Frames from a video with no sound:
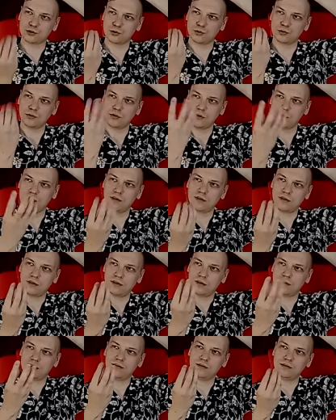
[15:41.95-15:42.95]
So
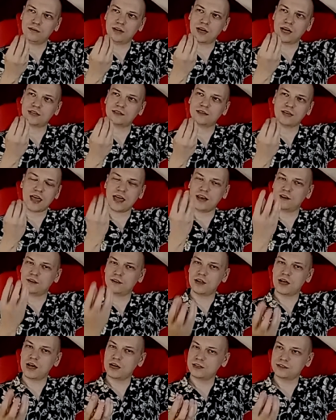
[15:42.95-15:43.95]
not
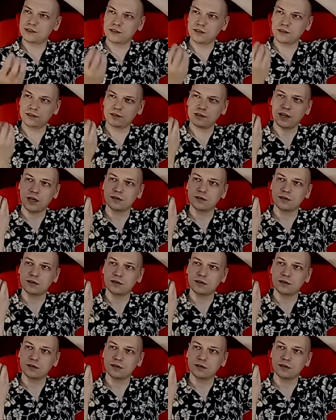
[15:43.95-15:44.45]
analyzing,